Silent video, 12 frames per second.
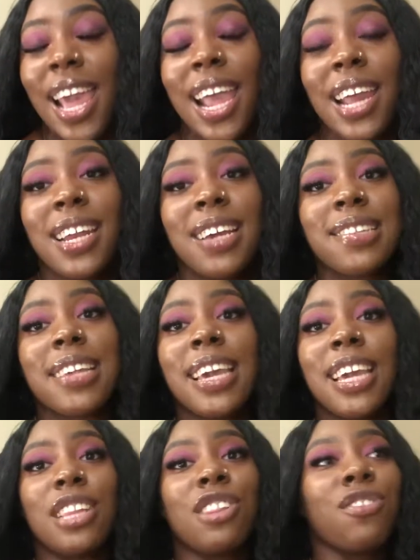It doesn't
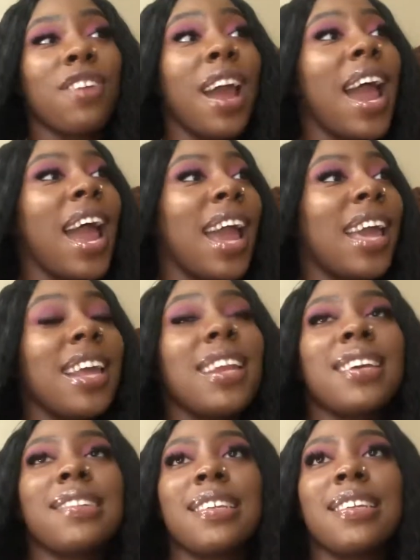get dry. It
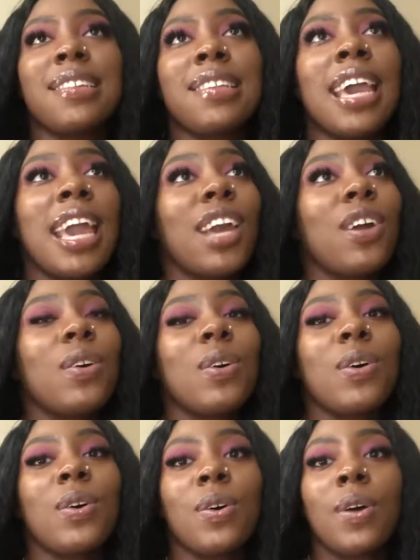doesn't
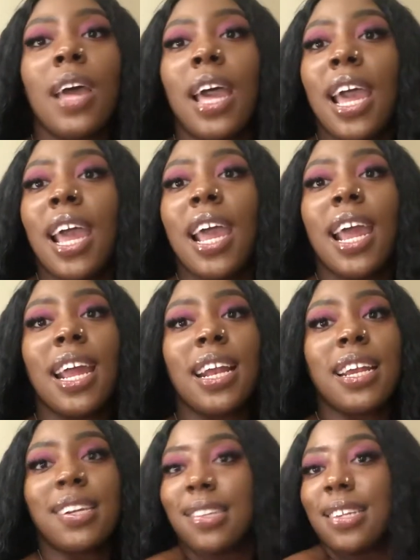tangle. It
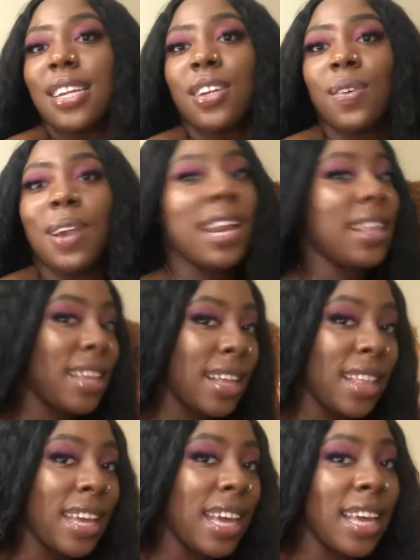doesn't do anything.
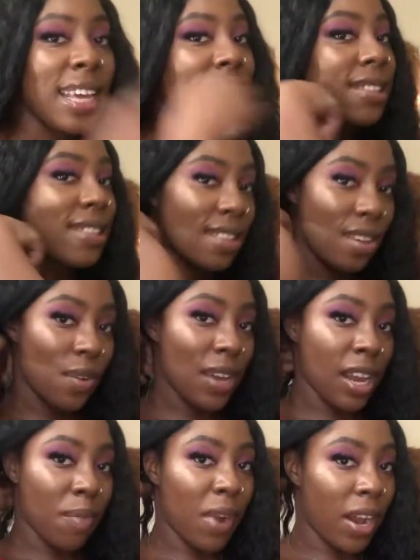The ends don't
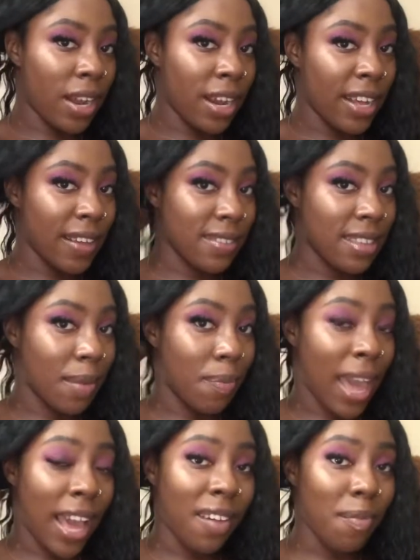get on my nerves. The
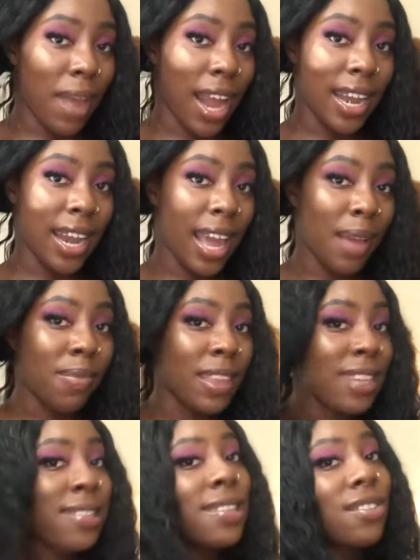back of my neck.
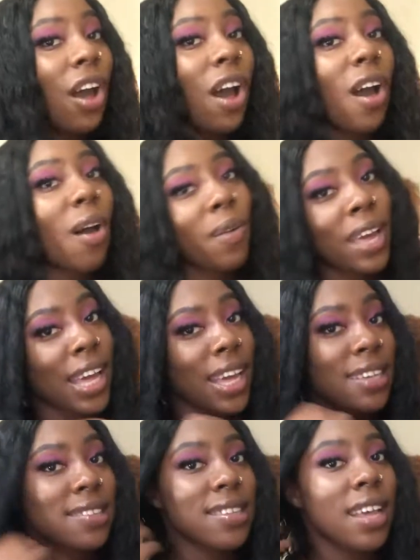This is
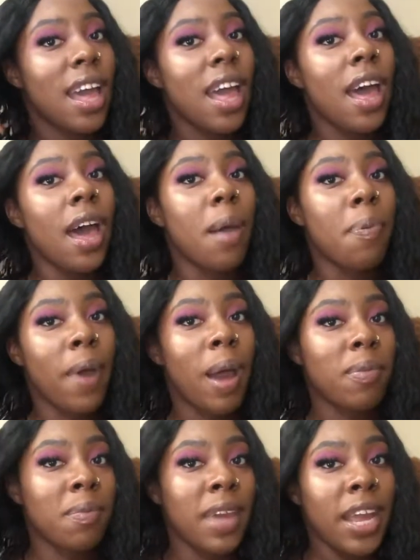always a
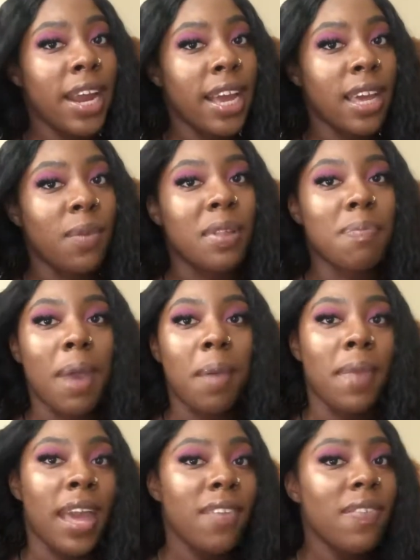problem area with my
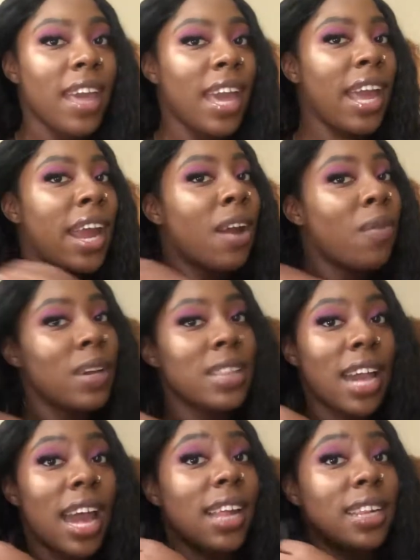Maven hair, which
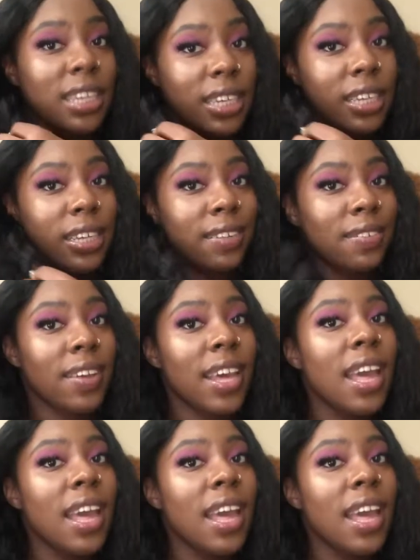I love.